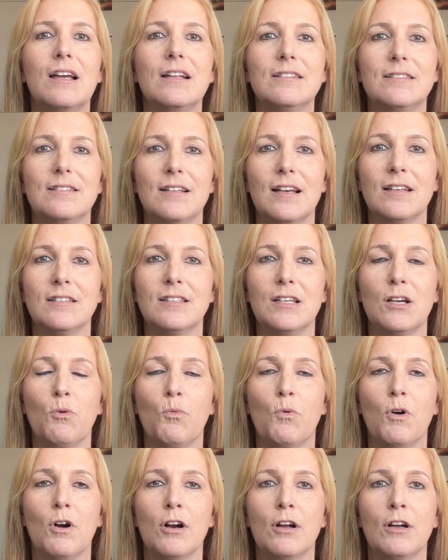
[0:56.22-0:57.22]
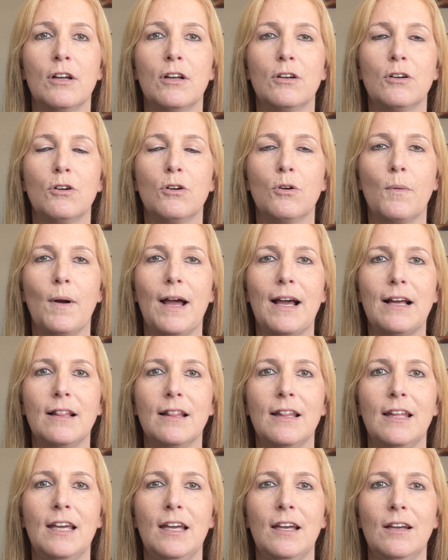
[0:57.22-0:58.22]
Does it work
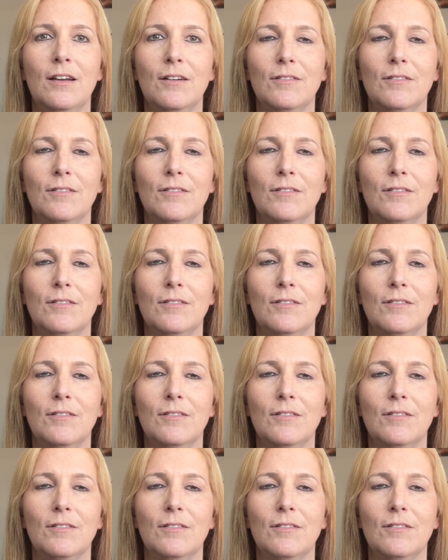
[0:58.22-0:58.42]
correctly?